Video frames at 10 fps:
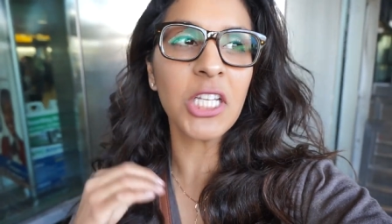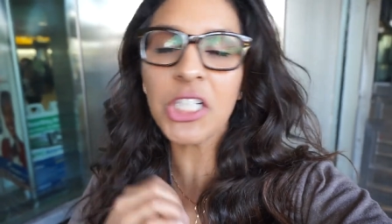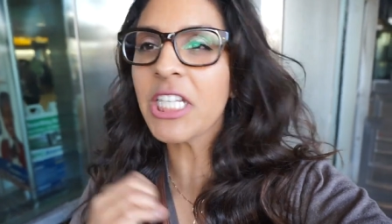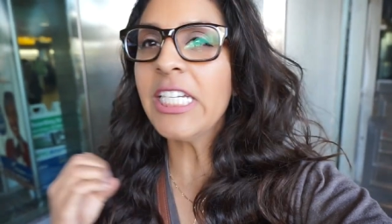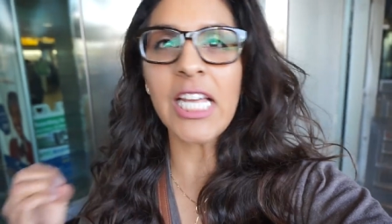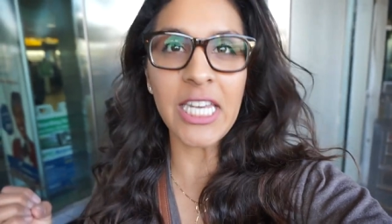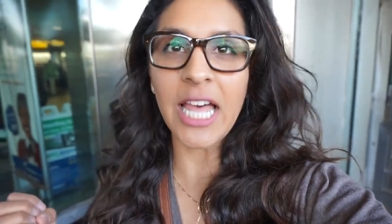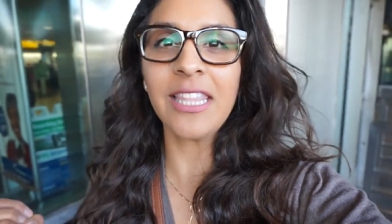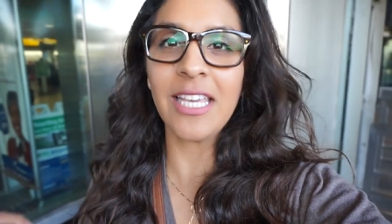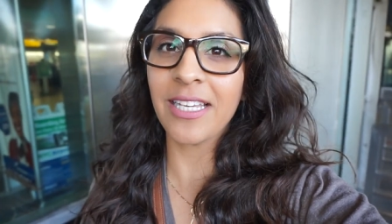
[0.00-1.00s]
Literally done
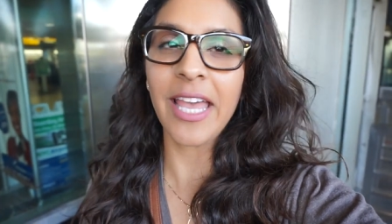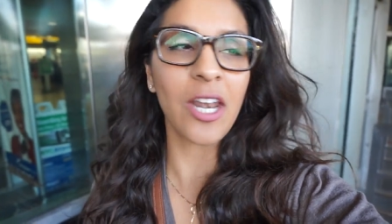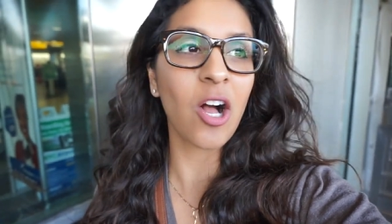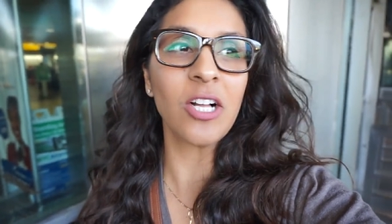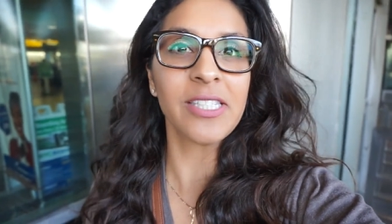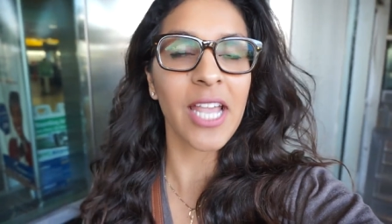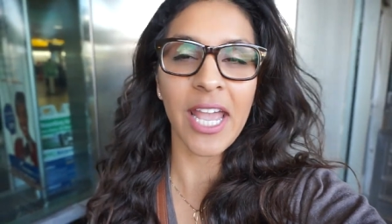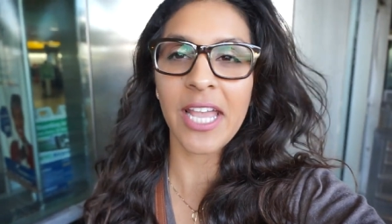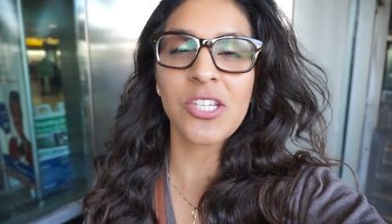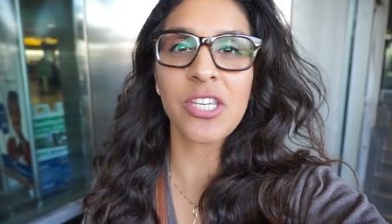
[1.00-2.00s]
nothing again all
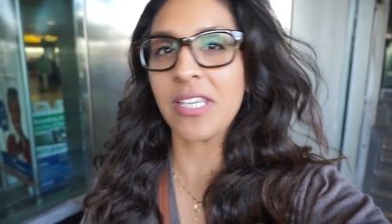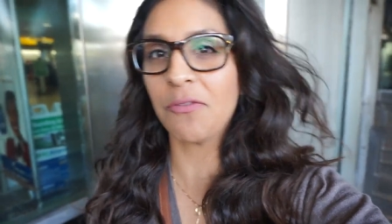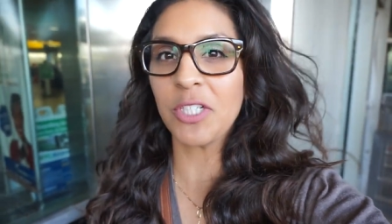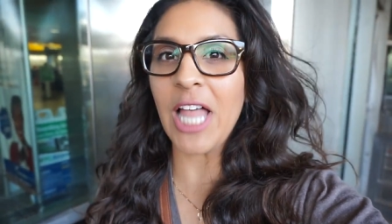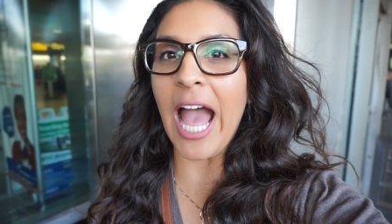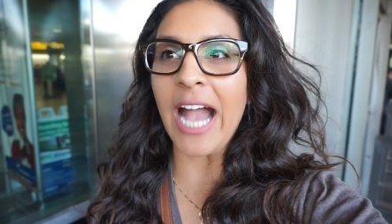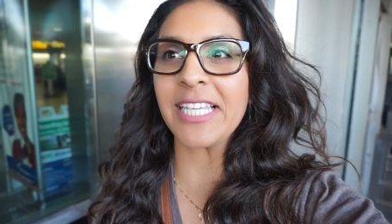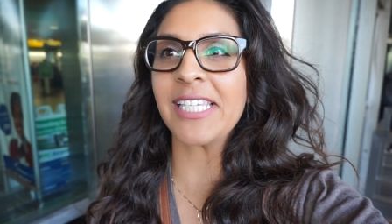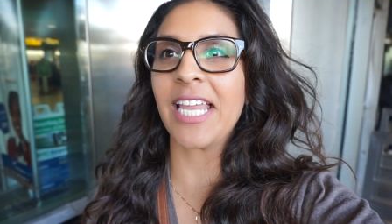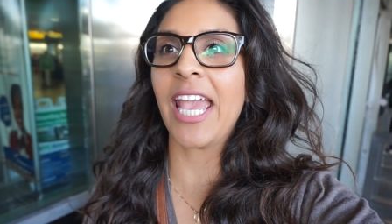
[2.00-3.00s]
day. Just have relaxed.